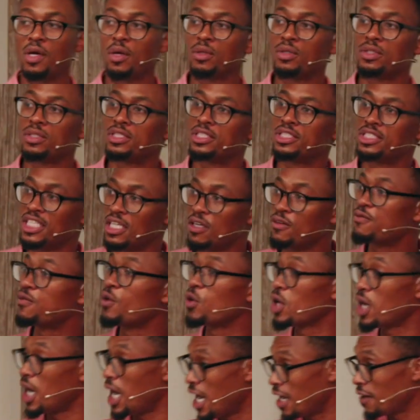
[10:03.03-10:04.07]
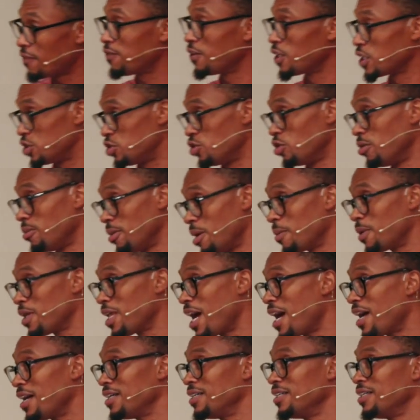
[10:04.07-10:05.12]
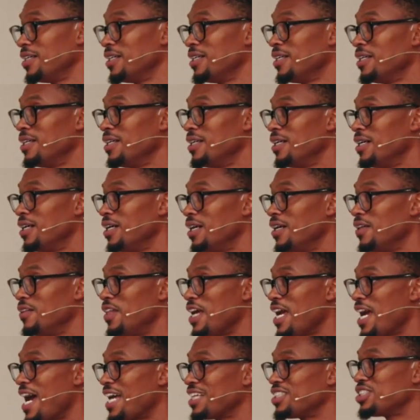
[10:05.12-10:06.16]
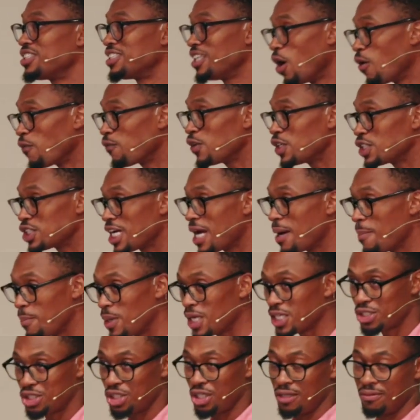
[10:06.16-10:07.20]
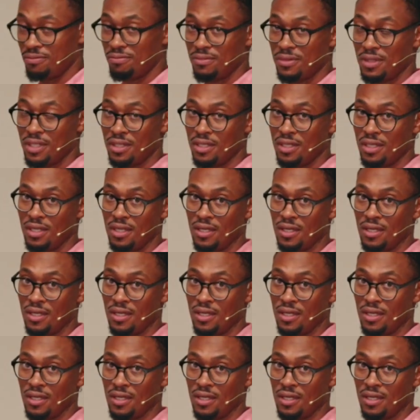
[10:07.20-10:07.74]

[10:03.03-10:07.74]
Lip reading: through their sinful conflicts. You remember that? They had selfish ambition.